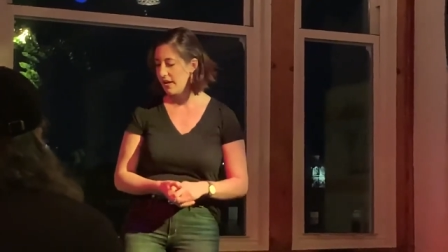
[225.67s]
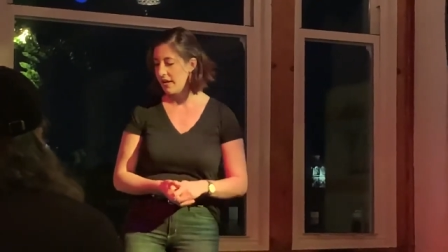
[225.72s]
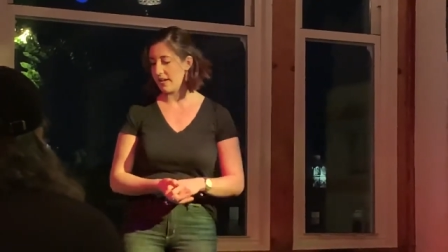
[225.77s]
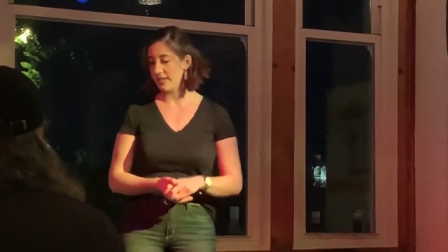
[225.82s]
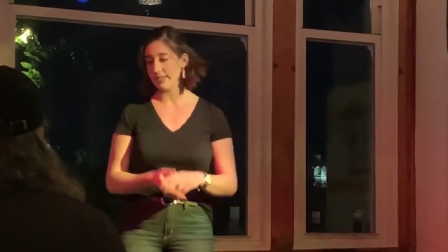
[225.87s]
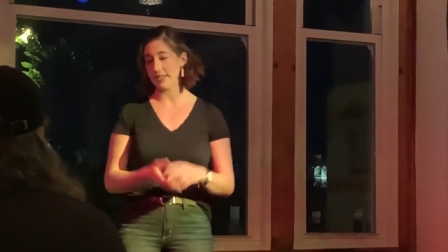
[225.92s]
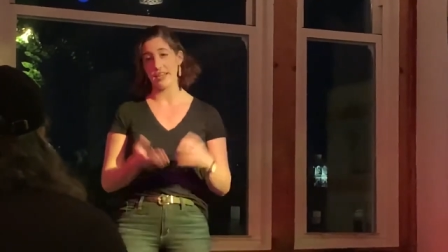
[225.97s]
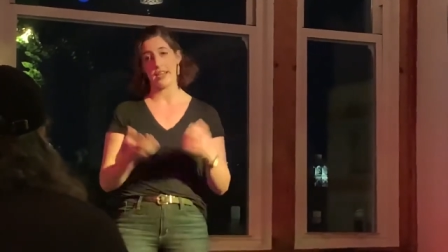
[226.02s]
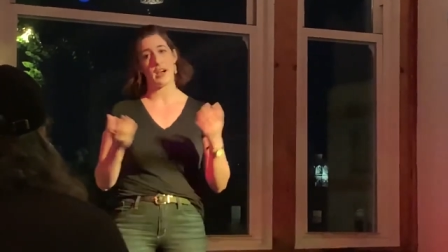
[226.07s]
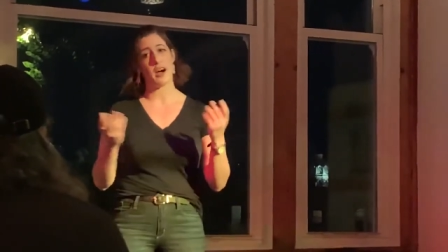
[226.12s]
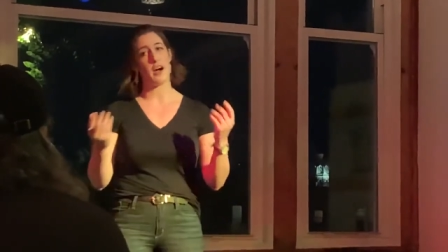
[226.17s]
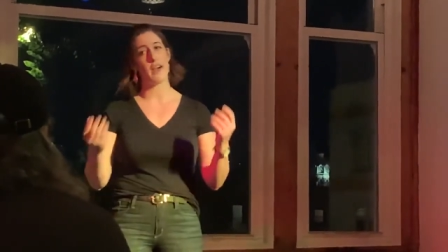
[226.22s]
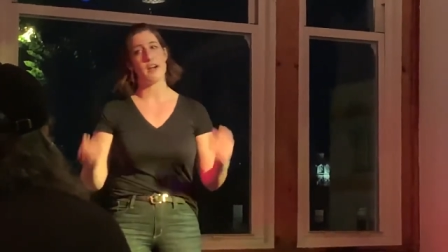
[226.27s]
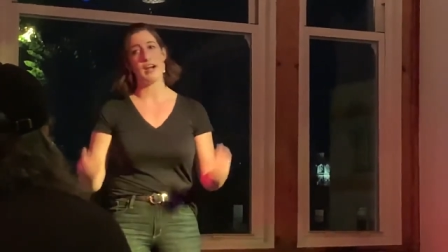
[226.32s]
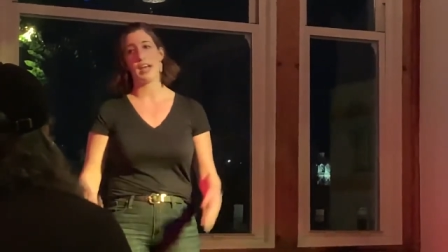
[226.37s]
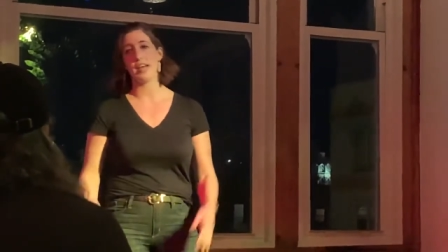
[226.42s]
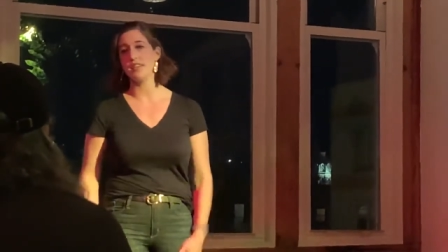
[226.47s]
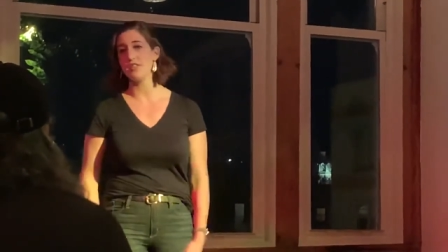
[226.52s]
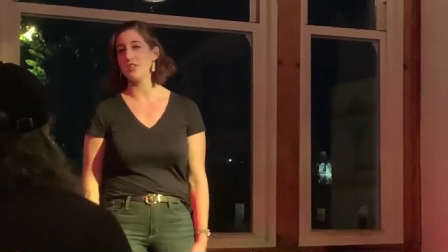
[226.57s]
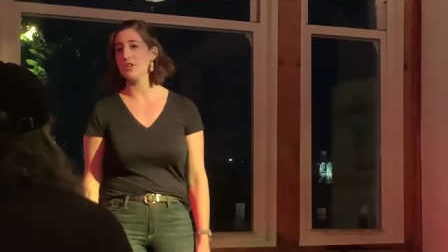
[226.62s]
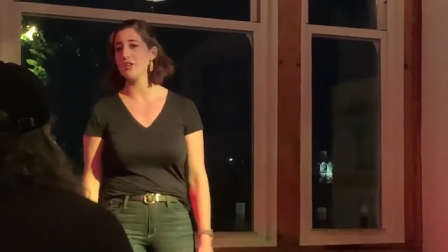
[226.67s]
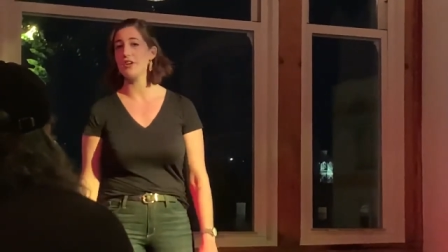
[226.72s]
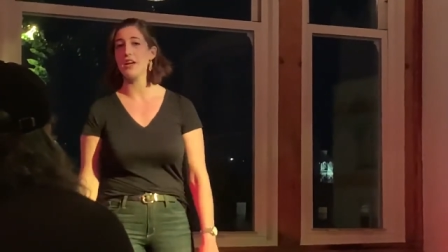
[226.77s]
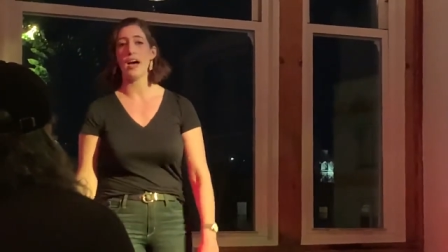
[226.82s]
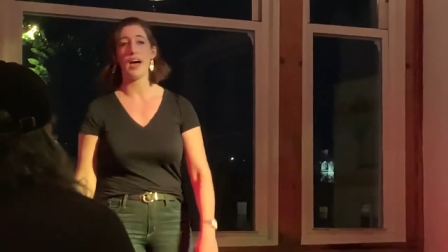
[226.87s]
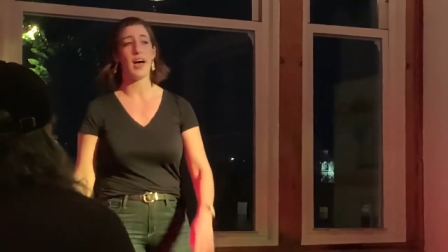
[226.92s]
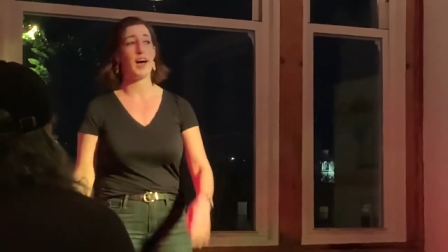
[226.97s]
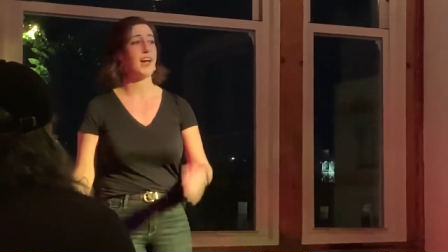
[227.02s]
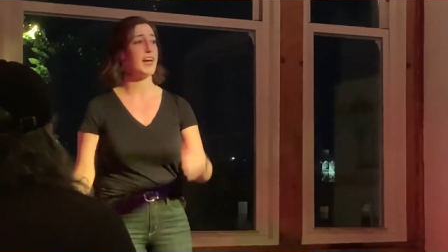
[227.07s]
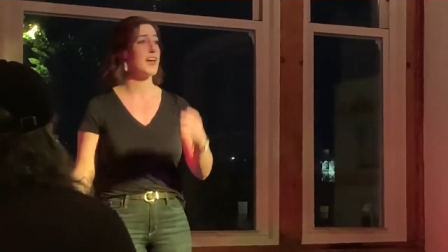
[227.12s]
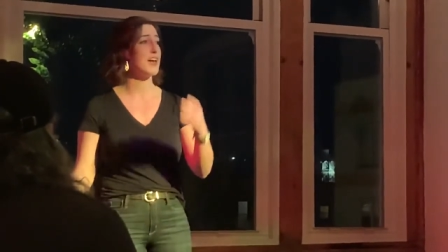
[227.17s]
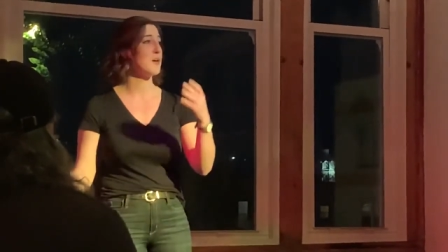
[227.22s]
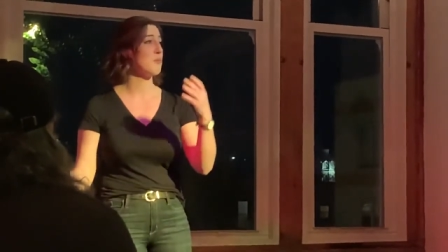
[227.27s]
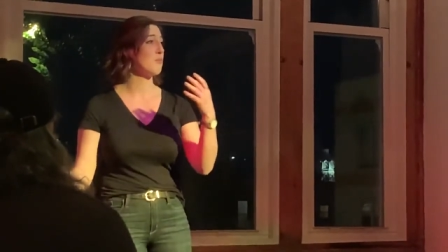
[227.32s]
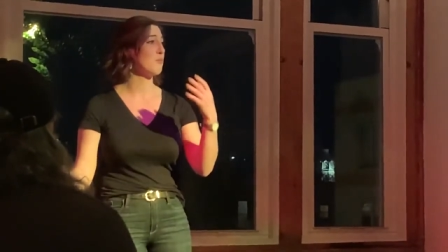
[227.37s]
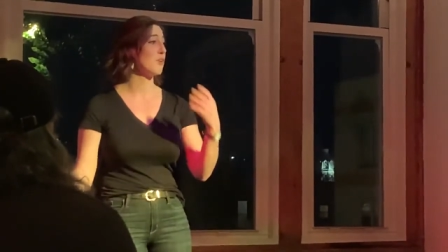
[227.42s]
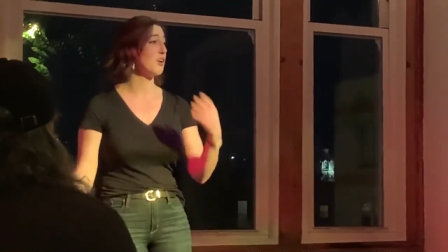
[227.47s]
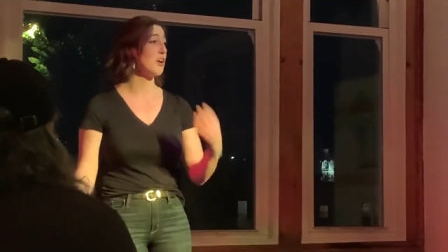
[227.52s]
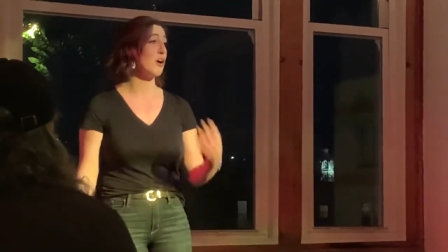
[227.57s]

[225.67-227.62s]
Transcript: I was like, all right, dude, I am